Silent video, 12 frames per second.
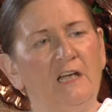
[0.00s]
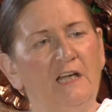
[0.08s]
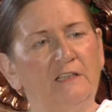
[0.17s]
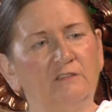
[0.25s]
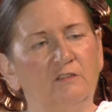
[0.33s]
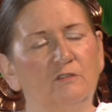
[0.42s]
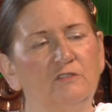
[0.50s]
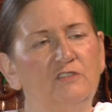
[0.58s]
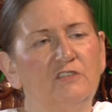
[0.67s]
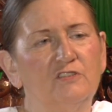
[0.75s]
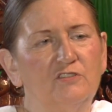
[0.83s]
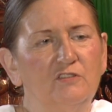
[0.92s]
And
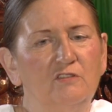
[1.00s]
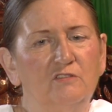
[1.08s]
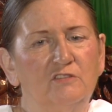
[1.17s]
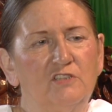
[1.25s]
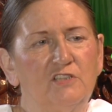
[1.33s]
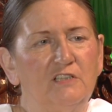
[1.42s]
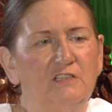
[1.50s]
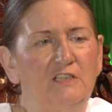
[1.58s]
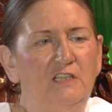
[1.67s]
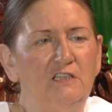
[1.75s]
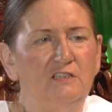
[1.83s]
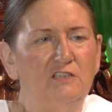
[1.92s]
God does not
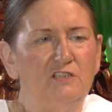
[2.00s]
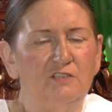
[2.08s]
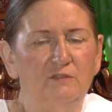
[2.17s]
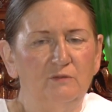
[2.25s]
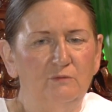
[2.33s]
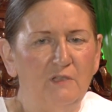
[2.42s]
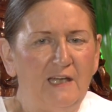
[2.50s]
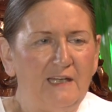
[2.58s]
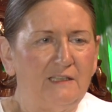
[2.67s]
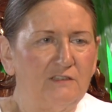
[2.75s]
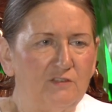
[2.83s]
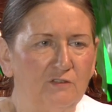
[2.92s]
need to
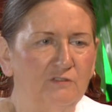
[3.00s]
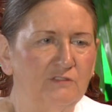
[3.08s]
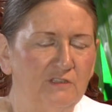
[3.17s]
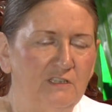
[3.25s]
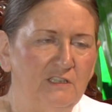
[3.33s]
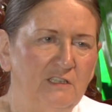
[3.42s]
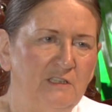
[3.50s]
act on